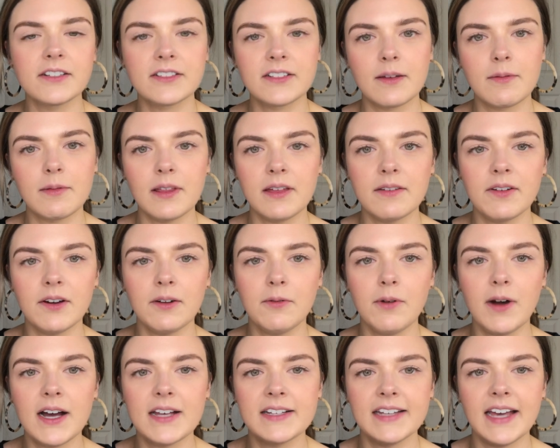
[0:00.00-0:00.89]
I believe it
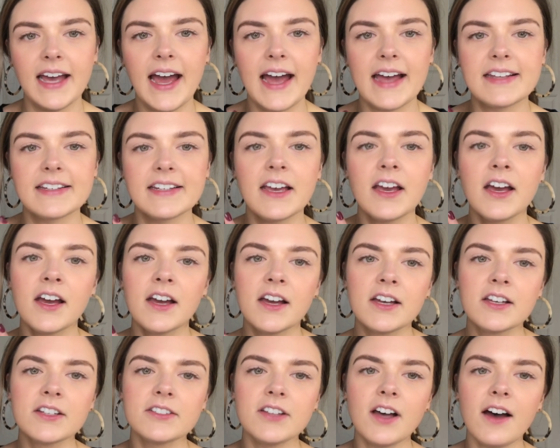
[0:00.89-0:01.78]
was. It has
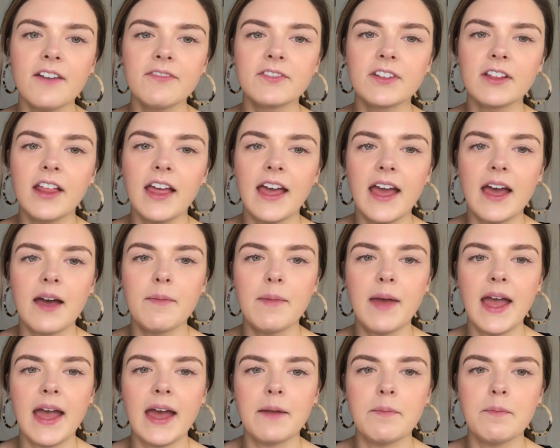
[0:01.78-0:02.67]
soft glam
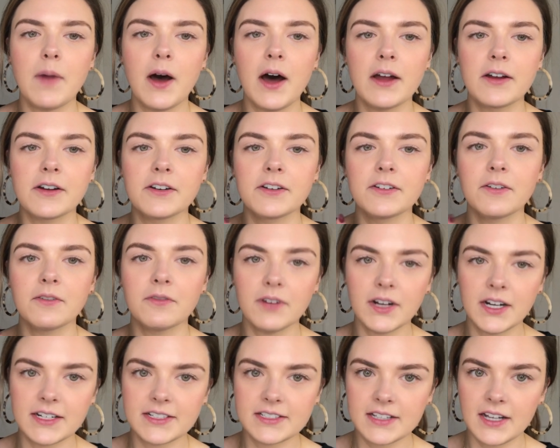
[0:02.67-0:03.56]
and modern
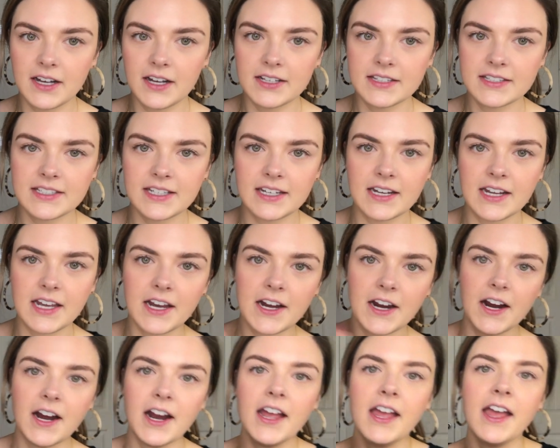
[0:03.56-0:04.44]
renaissance in
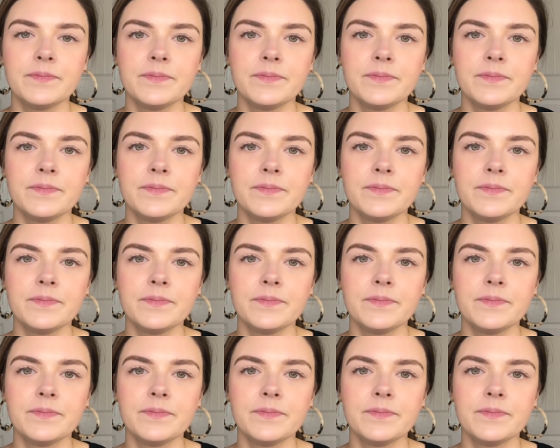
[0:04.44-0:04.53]
here.